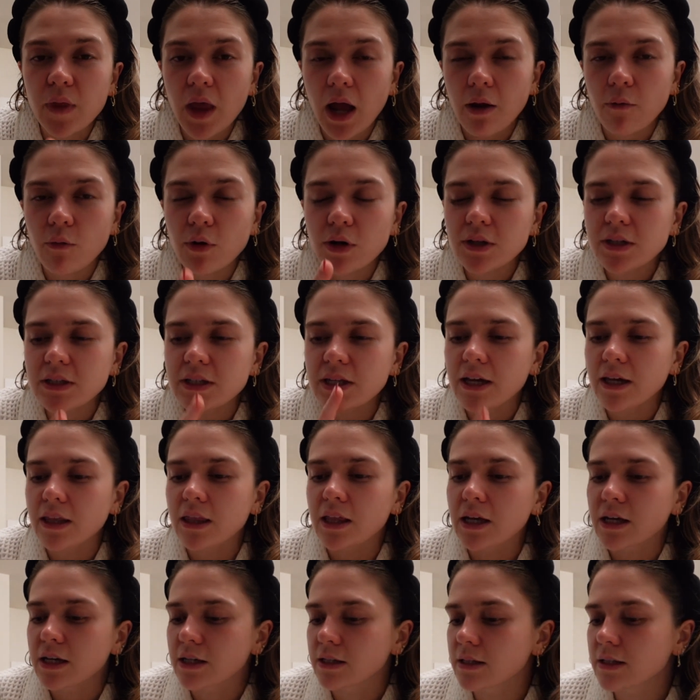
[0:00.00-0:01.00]
I will say
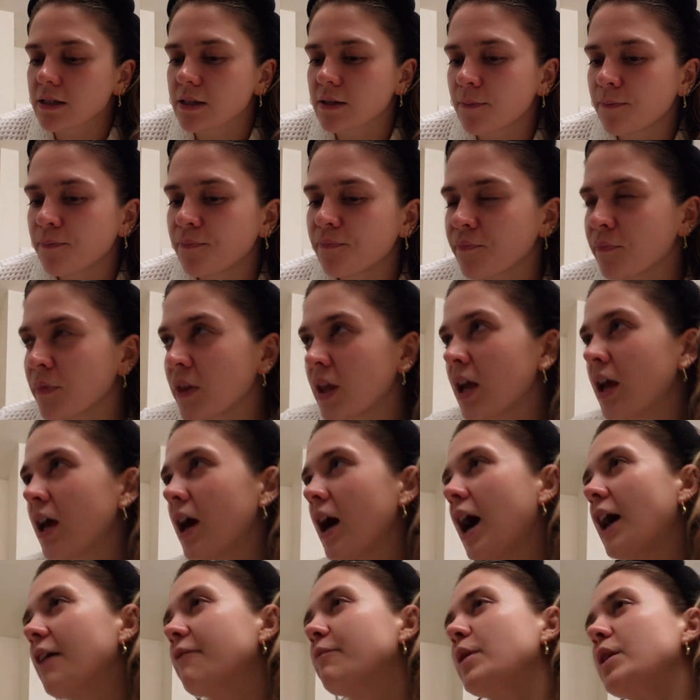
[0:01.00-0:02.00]
this,
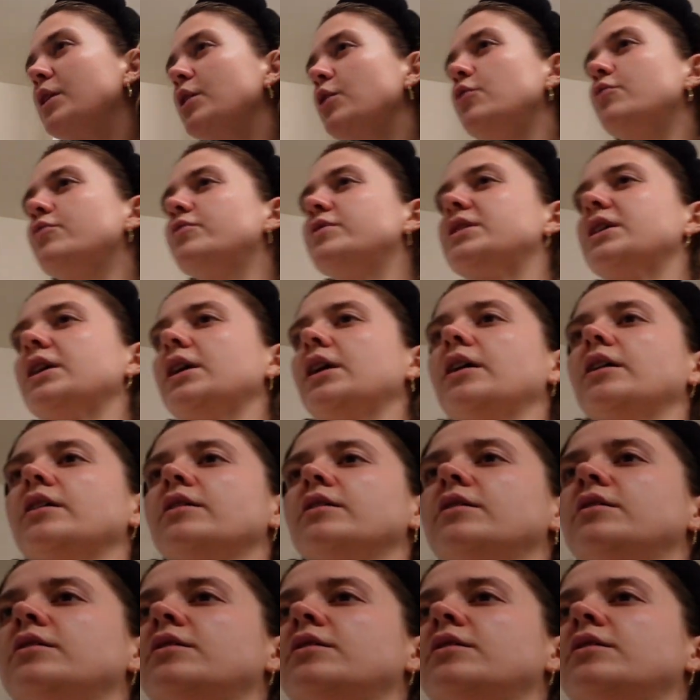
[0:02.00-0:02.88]
I've been using